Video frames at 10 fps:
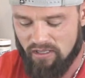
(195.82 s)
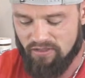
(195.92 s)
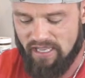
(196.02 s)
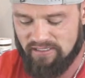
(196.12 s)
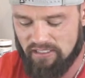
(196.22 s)

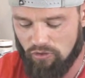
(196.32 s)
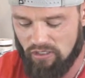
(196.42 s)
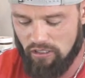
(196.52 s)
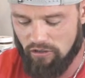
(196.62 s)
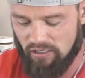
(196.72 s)
The next
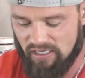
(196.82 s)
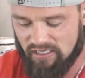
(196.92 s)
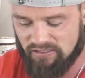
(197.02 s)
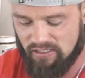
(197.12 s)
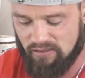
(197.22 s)
ingredient here
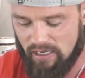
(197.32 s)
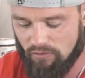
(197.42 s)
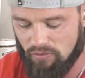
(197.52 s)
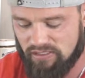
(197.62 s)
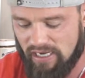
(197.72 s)
is
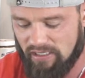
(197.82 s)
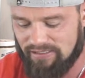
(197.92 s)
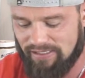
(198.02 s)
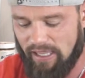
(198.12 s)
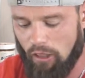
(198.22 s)
ThyroTide.
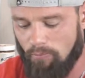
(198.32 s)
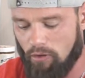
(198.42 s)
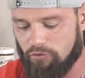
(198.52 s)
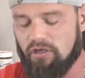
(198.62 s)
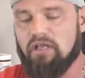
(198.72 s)
It's the kelp
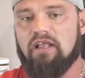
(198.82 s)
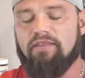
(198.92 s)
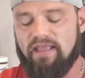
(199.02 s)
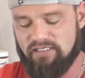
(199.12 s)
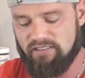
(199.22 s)
powder
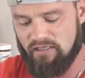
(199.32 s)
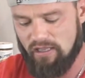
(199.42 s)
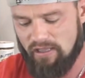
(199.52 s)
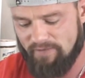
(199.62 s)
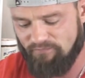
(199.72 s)
that is
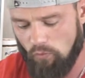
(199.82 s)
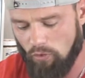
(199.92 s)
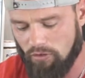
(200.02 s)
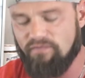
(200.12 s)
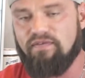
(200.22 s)
yeah, at four
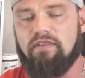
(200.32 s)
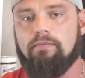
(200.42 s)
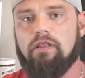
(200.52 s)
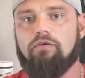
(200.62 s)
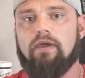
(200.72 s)
hundred fifty
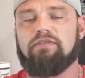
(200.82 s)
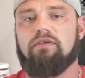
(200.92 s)
milligrams.